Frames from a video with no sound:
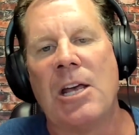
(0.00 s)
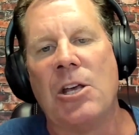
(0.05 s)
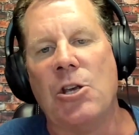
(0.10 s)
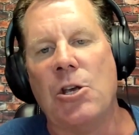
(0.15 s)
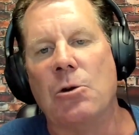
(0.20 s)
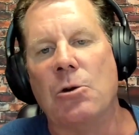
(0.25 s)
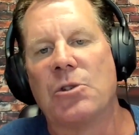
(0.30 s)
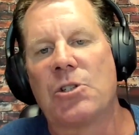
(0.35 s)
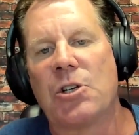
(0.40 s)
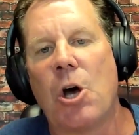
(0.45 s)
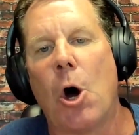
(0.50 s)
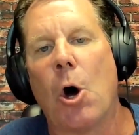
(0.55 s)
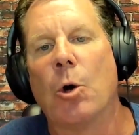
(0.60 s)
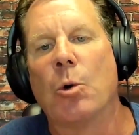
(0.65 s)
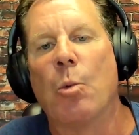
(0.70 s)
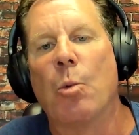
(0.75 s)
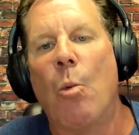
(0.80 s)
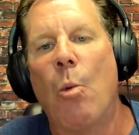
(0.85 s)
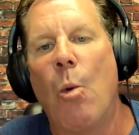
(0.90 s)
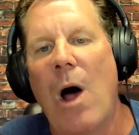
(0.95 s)
Use
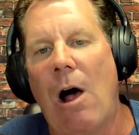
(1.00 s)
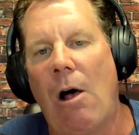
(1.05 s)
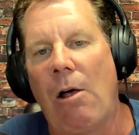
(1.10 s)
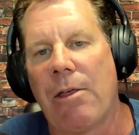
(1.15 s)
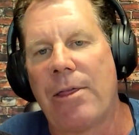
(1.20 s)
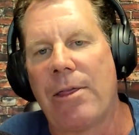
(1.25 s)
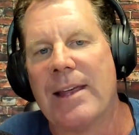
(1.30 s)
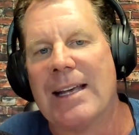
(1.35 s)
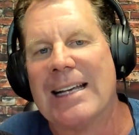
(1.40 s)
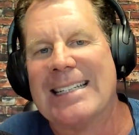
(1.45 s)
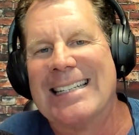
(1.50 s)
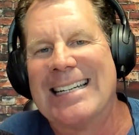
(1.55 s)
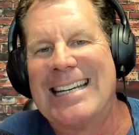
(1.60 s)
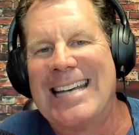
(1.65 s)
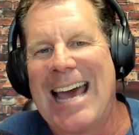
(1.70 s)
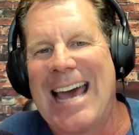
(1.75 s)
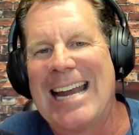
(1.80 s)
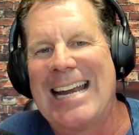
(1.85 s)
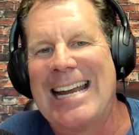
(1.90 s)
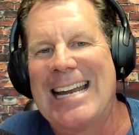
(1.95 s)
code WEALTH to
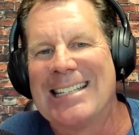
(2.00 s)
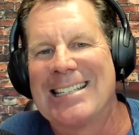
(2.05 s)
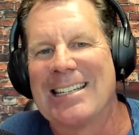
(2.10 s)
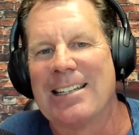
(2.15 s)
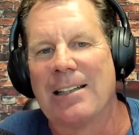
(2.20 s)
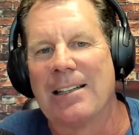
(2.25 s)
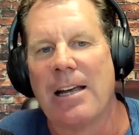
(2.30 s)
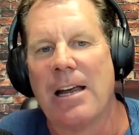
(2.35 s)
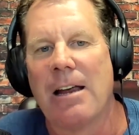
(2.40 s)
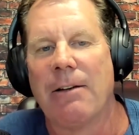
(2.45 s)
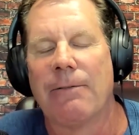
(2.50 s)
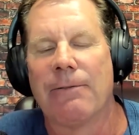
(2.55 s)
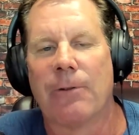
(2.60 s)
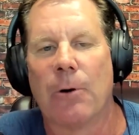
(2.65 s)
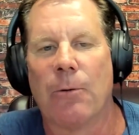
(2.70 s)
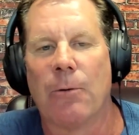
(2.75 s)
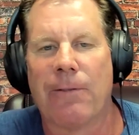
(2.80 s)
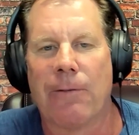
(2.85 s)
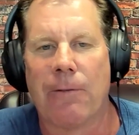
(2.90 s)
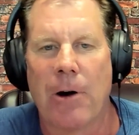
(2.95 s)
get it instantly
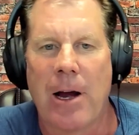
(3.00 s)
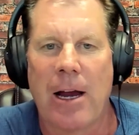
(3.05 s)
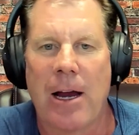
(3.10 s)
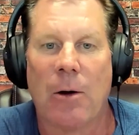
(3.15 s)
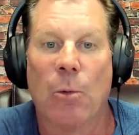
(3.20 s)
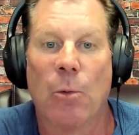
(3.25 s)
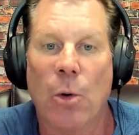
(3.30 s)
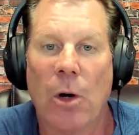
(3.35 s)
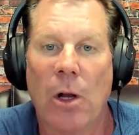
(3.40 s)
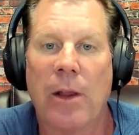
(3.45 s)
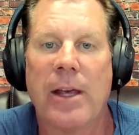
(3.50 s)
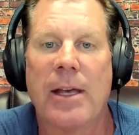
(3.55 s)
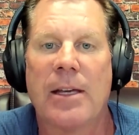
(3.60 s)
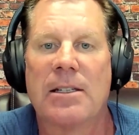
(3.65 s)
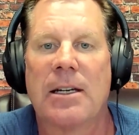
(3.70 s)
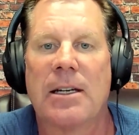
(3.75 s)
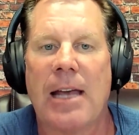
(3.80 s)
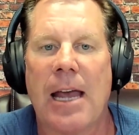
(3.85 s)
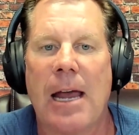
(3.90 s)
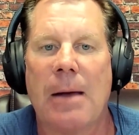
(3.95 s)
for free. It really
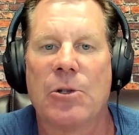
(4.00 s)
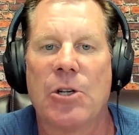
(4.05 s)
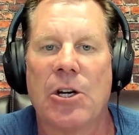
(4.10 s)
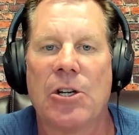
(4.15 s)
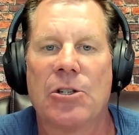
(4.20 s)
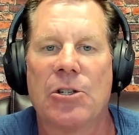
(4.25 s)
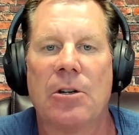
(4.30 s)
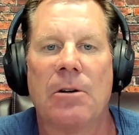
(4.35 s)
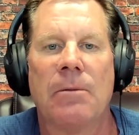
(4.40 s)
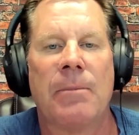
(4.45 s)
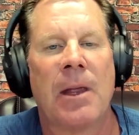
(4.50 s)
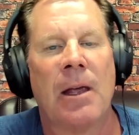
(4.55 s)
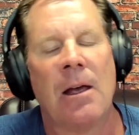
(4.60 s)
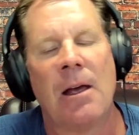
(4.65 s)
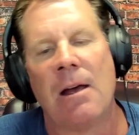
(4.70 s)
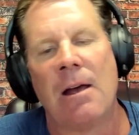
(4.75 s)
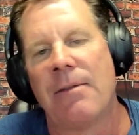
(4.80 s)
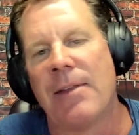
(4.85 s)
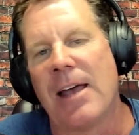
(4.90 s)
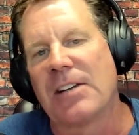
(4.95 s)
is a game changer.
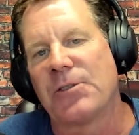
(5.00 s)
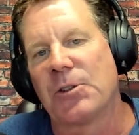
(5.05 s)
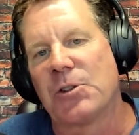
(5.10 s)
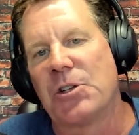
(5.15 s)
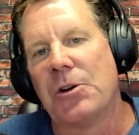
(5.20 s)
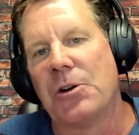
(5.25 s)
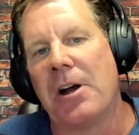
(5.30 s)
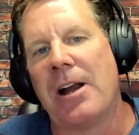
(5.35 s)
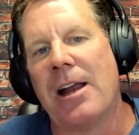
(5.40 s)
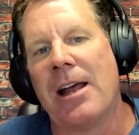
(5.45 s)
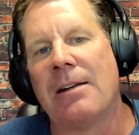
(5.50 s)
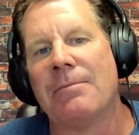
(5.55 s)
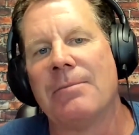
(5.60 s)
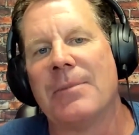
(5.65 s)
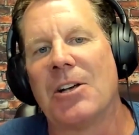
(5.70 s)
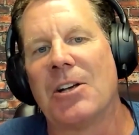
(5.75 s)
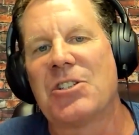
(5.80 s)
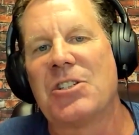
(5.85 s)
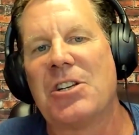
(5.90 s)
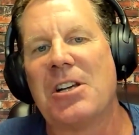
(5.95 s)
Thanks for tuning in.
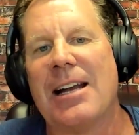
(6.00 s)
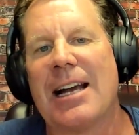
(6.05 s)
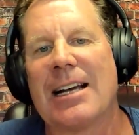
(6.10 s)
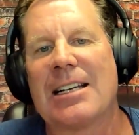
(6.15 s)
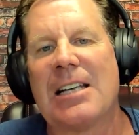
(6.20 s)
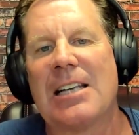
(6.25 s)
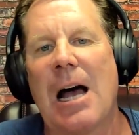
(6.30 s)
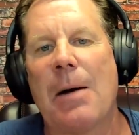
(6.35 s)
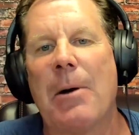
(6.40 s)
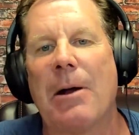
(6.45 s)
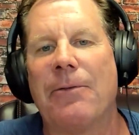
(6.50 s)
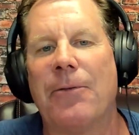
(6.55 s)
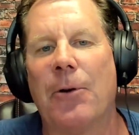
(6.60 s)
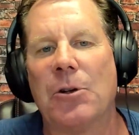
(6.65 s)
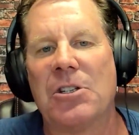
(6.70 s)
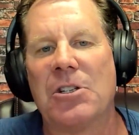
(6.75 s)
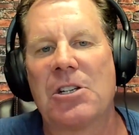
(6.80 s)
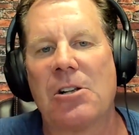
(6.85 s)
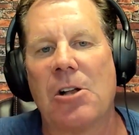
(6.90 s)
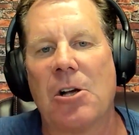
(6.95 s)
I'll see you next time on
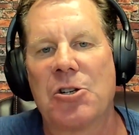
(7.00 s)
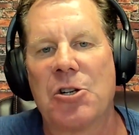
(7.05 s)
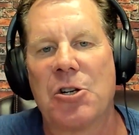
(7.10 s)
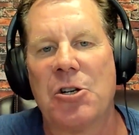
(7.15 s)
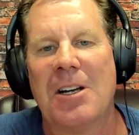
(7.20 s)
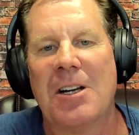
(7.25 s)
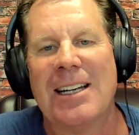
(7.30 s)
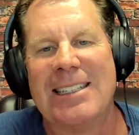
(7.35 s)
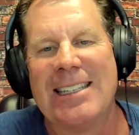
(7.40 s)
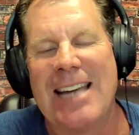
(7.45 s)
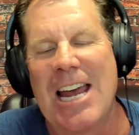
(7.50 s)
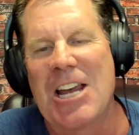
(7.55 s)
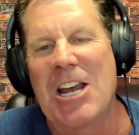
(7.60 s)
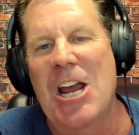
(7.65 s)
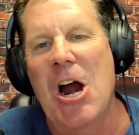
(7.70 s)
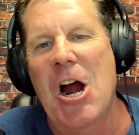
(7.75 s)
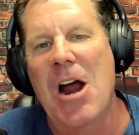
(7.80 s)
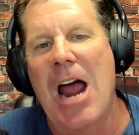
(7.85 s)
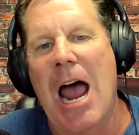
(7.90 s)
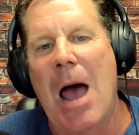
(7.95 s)
Full Disclosure. Take
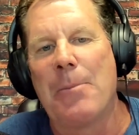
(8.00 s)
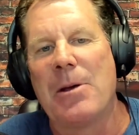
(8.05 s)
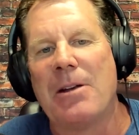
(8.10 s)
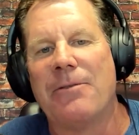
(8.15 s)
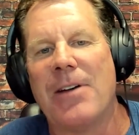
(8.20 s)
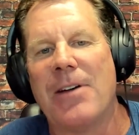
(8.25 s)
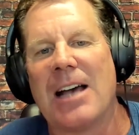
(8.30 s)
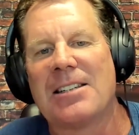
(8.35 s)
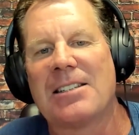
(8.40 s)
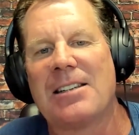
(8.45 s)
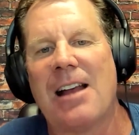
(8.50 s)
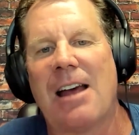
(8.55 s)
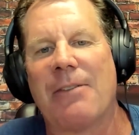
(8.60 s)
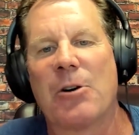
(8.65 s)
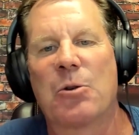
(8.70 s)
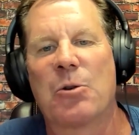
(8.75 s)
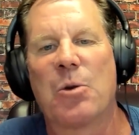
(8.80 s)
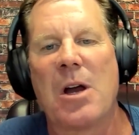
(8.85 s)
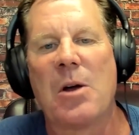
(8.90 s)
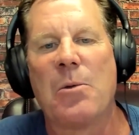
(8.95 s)
care, happy investing, have
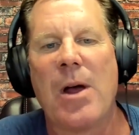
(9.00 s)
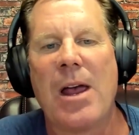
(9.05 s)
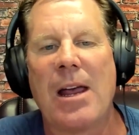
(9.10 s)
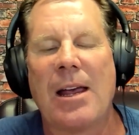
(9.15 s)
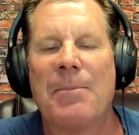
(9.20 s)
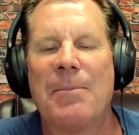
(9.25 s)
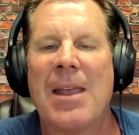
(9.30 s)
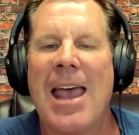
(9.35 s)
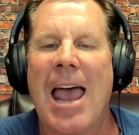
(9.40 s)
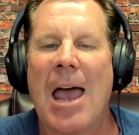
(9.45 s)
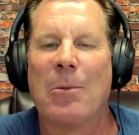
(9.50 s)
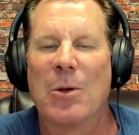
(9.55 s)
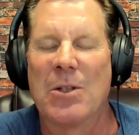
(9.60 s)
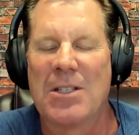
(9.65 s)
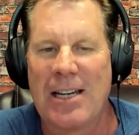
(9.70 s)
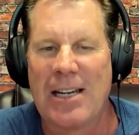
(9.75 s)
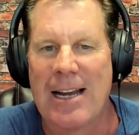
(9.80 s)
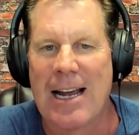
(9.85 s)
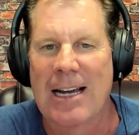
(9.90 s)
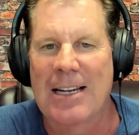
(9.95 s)
a great week, and we'll
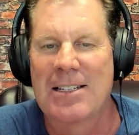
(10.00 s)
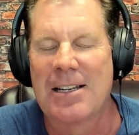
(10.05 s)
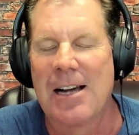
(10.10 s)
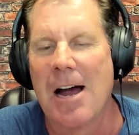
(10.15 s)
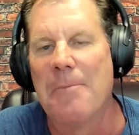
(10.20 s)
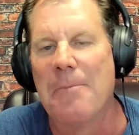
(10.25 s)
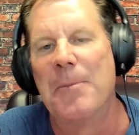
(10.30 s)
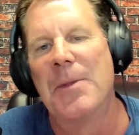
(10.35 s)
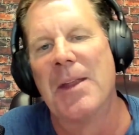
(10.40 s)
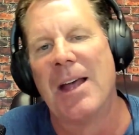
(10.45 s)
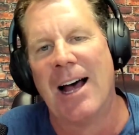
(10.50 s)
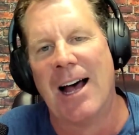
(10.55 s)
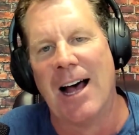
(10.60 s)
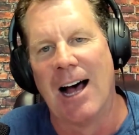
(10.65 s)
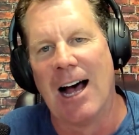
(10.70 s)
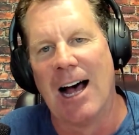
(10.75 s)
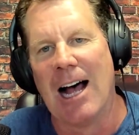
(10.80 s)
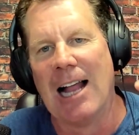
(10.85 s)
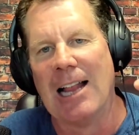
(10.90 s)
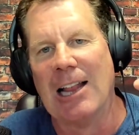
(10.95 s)
see you next time.
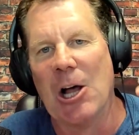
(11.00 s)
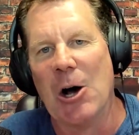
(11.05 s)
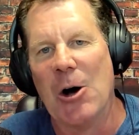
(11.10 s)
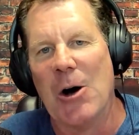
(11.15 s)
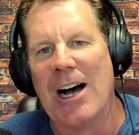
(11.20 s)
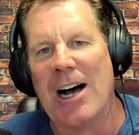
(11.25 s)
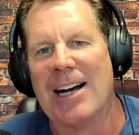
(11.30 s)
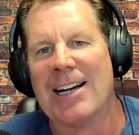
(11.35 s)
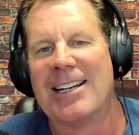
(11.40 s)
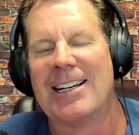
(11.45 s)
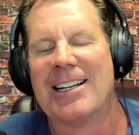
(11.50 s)
Aloha.